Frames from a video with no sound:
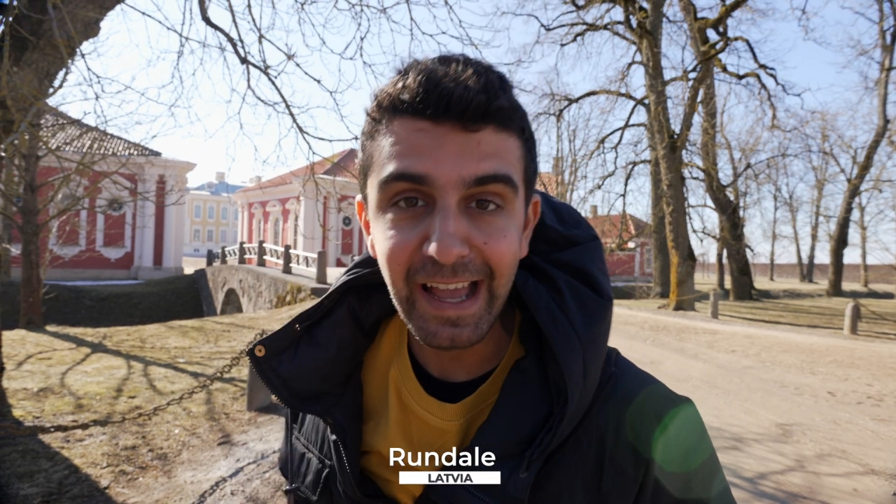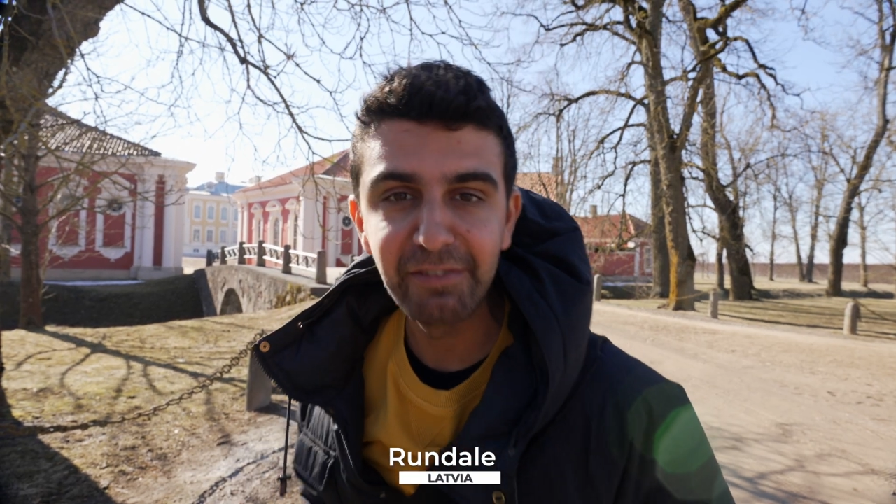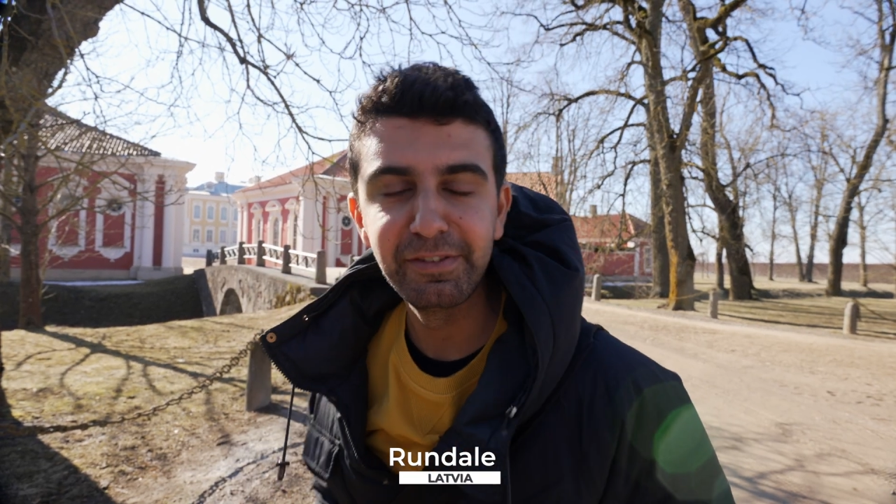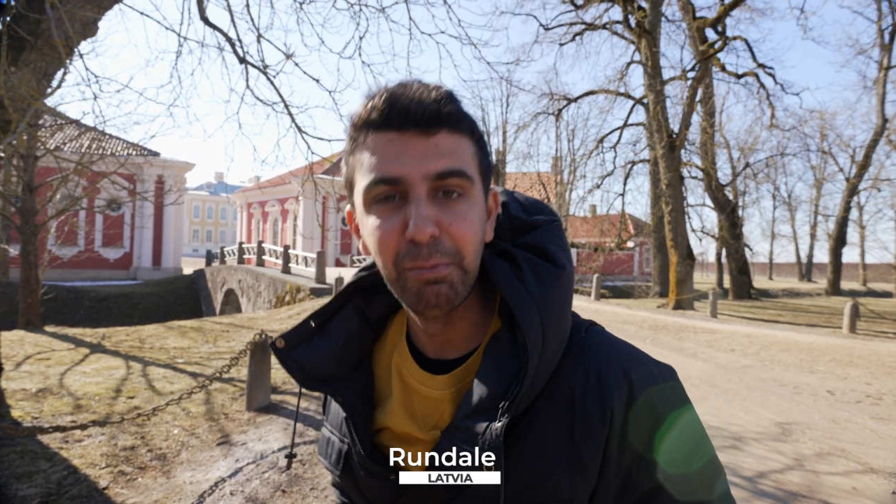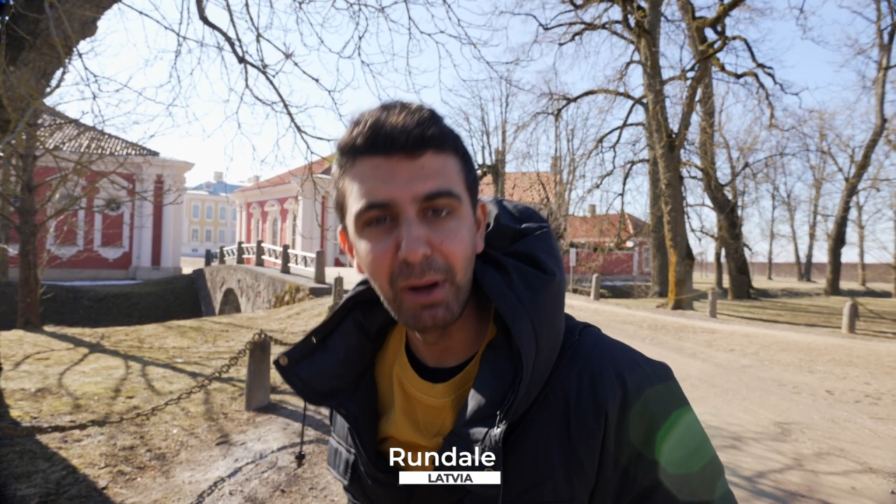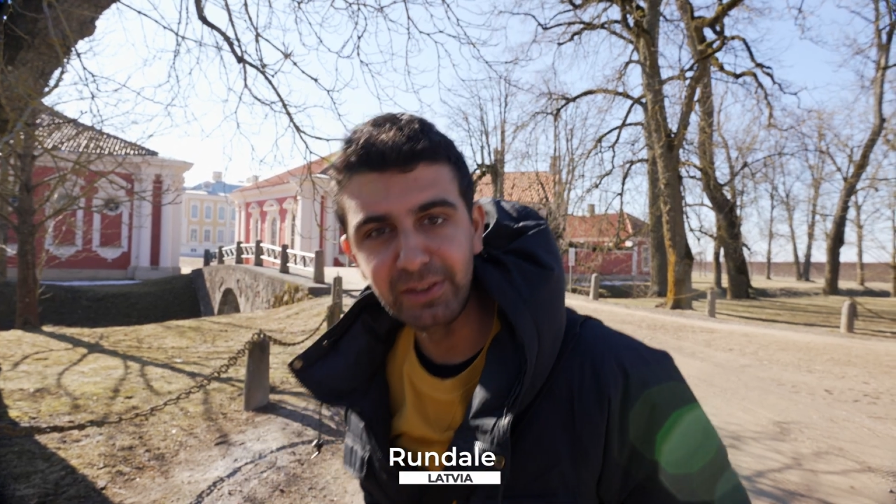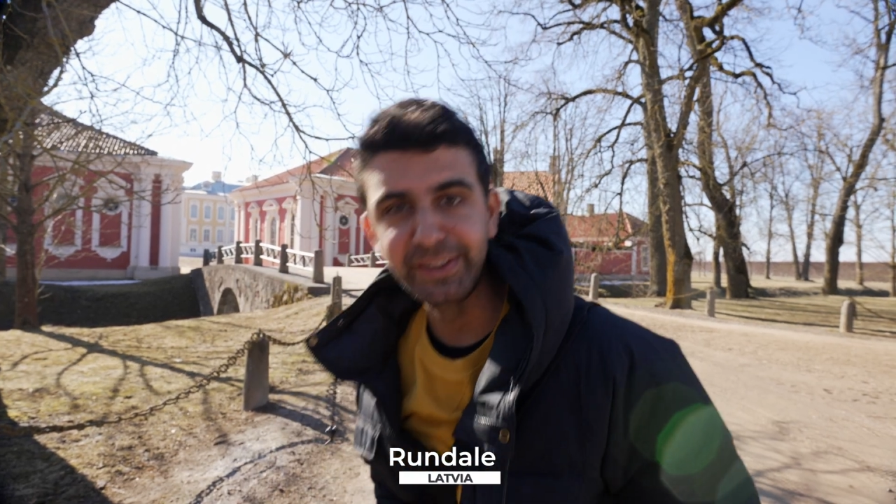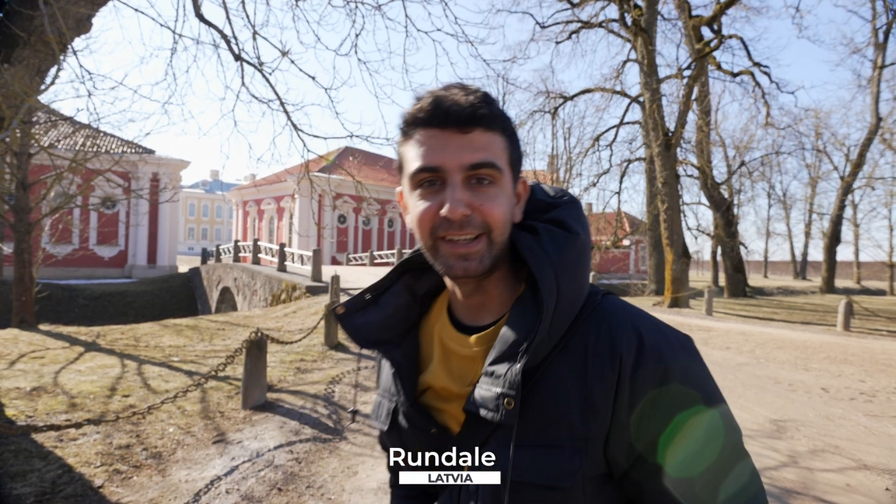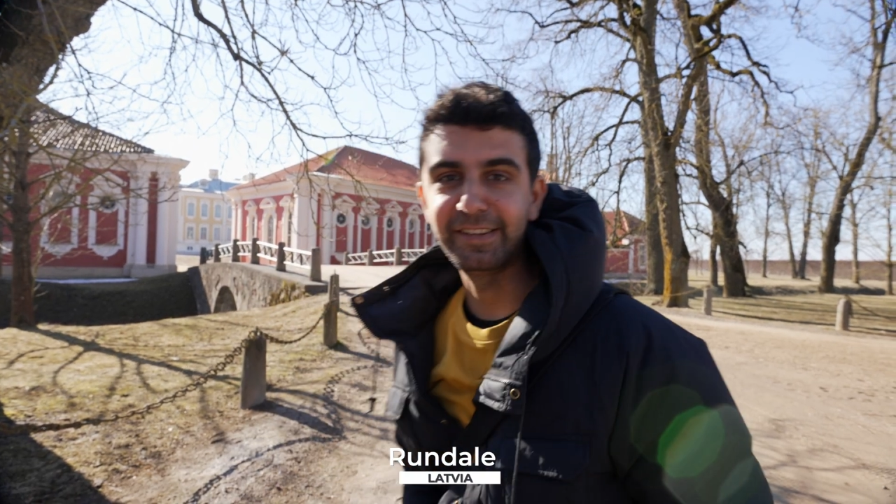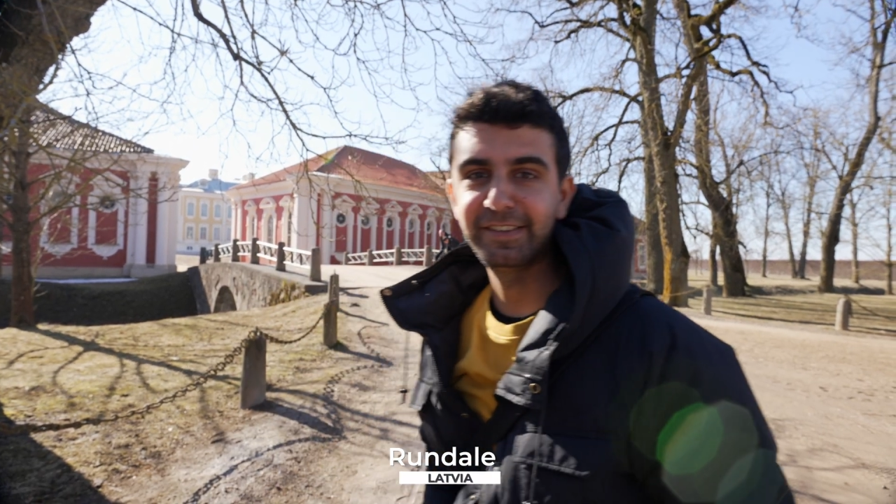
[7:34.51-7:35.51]
of the
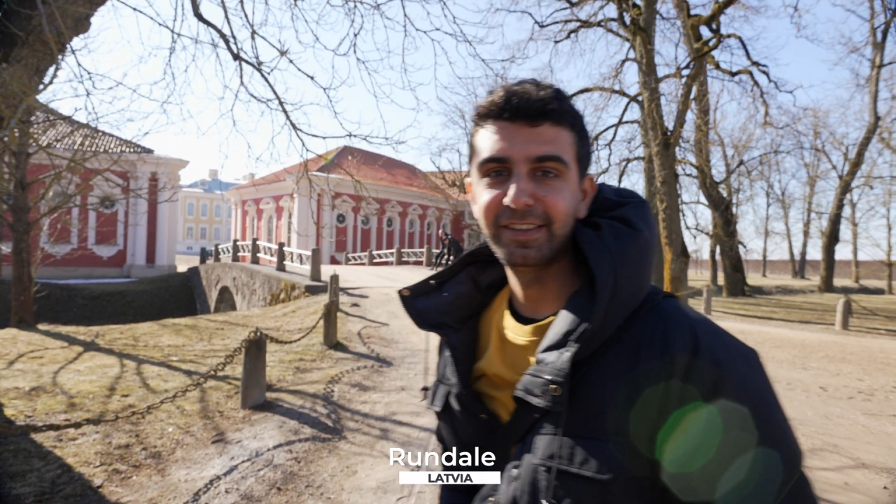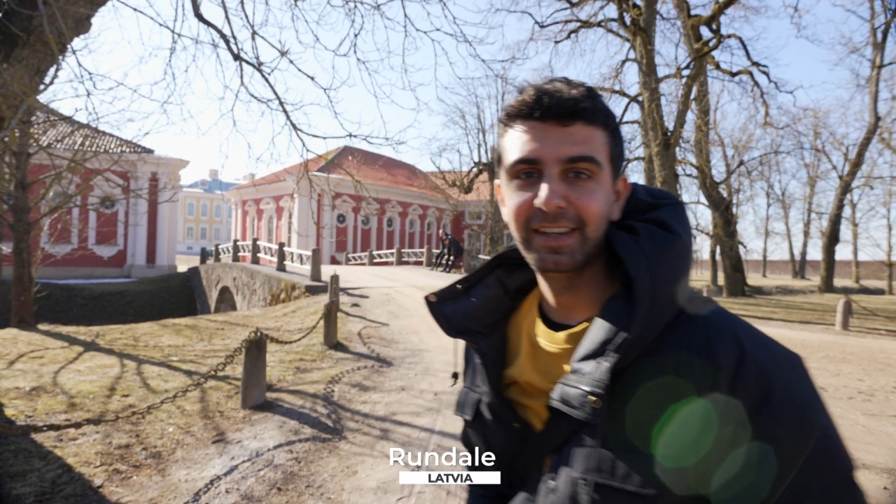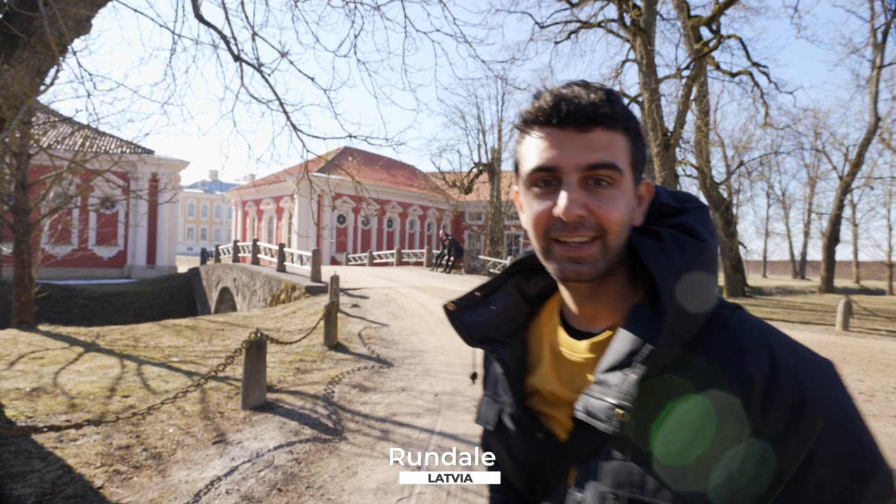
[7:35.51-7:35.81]
Baltics.